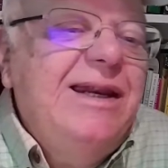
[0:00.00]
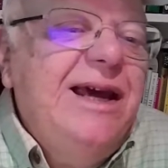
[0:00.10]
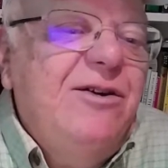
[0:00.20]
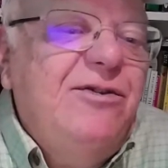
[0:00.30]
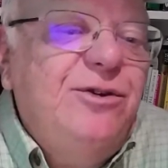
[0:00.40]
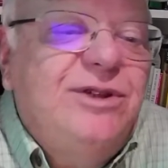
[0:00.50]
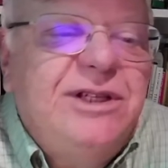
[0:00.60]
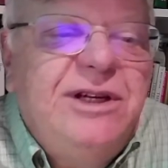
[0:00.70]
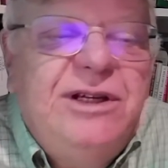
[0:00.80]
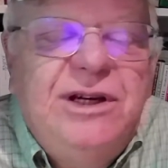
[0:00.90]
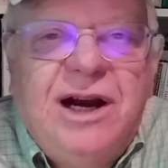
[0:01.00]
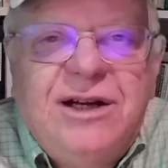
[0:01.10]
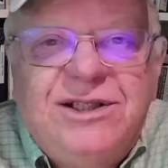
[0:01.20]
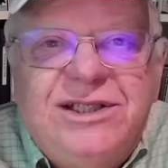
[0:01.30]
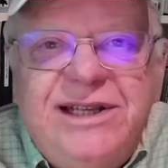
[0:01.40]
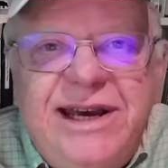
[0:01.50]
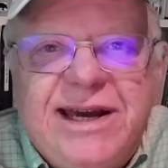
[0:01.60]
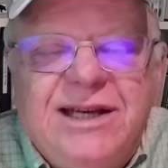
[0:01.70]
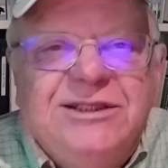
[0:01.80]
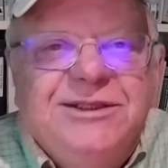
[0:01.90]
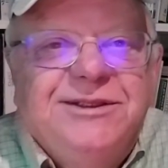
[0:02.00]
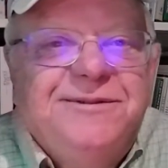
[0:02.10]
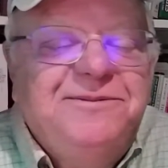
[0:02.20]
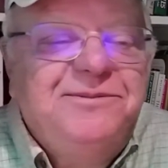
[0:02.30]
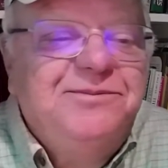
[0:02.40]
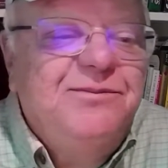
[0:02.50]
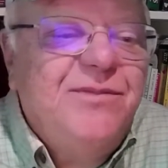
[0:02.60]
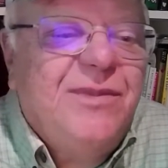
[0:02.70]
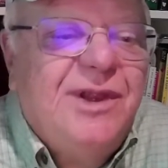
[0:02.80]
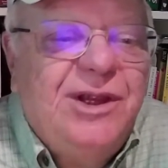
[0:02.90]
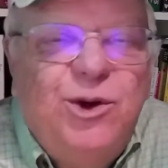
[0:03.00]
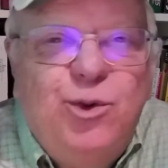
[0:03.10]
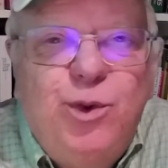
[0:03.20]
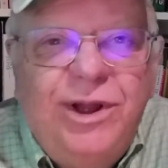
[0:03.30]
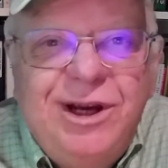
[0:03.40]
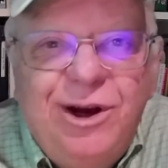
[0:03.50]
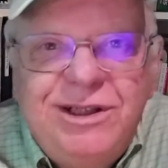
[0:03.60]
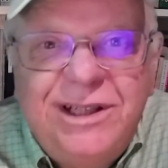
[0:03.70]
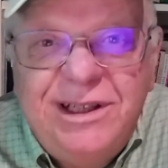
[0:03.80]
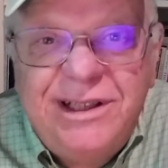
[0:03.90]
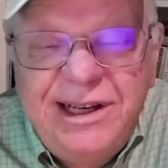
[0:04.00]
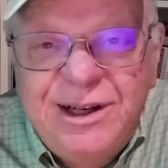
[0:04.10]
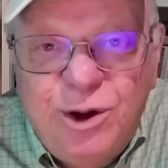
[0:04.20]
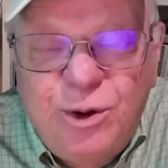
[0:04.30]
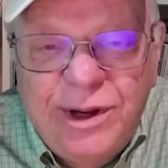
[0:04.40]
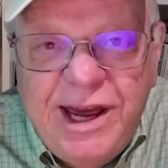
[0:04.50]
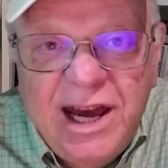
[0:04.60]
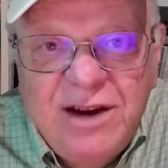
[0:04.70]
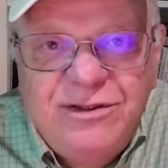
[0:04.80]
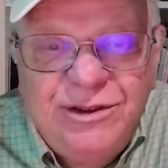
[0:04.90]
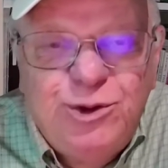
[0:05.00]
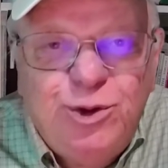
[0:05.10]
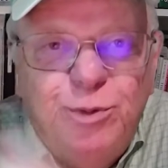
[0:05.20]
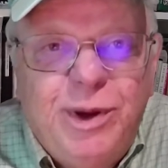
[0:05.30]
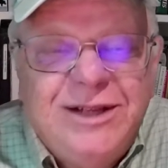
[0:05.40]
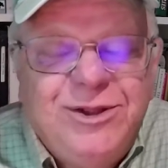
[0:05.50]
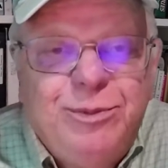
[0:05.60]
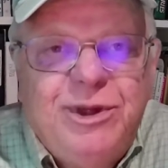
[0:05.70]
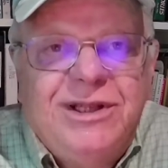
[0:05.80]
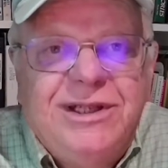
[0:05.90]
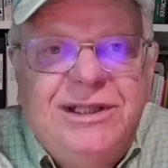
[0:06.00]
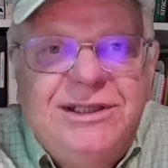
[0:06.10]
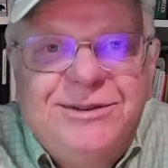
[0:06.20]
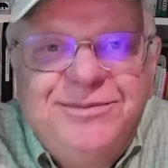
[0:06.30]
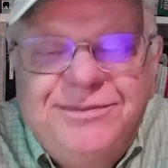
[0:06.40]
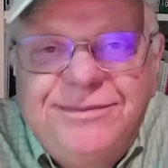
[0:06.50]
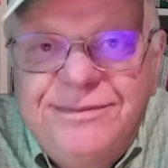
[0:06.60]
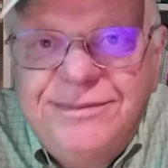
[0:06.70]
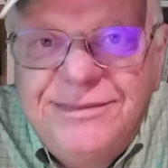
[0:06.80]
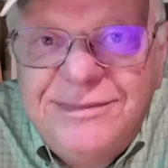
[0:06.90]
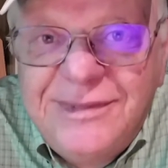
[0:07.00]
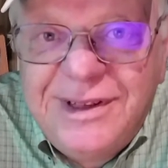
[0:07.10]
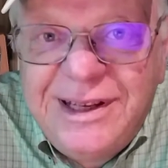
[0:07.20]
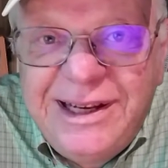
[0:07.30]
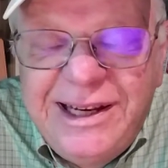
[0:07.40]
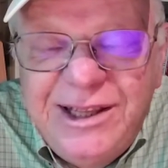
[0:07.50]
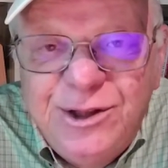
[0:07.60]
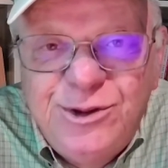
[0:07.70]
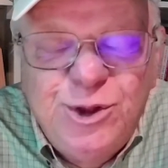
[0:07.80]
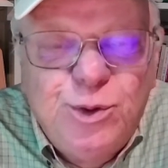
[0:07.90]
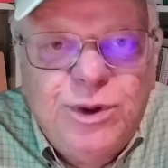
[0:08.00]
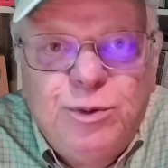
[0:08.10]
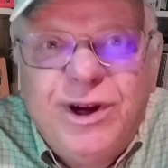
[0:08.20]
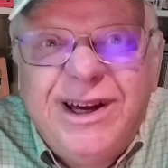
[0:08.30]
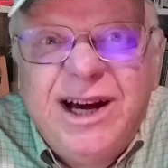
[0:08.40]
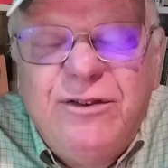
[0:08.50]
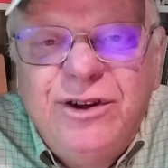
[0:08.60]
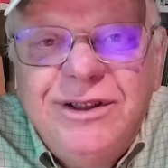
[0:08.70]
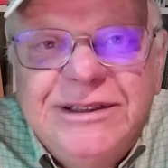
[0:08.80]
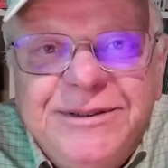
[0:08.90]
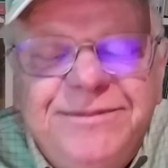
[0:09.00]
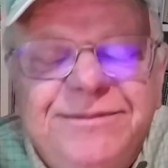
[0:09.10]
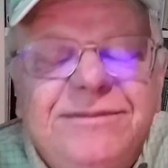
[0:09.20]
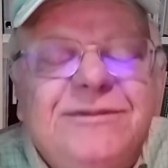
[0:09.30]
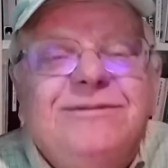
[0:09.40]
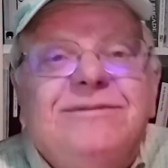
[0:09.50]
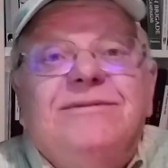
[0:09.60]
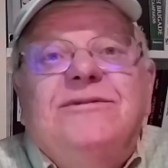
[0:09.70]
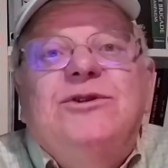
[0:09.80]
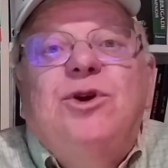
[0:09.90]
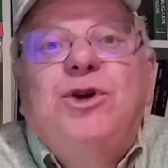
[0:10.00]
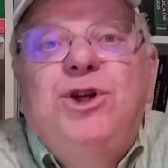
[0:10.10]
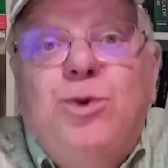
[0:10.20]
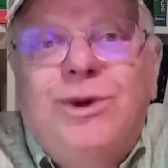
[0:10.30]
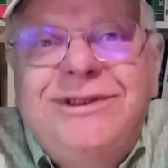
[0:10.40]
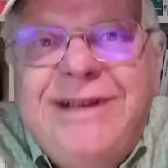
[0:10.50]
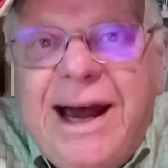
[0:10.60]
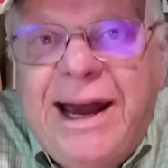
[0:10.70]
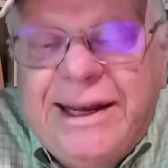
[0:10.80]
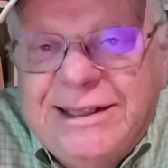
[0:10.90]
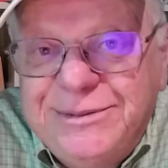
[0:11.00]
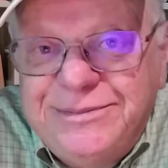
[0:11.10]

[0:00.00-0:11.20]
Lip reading: Now, if you are sick, you really still only have two possibilities. Either you will recover or you will die.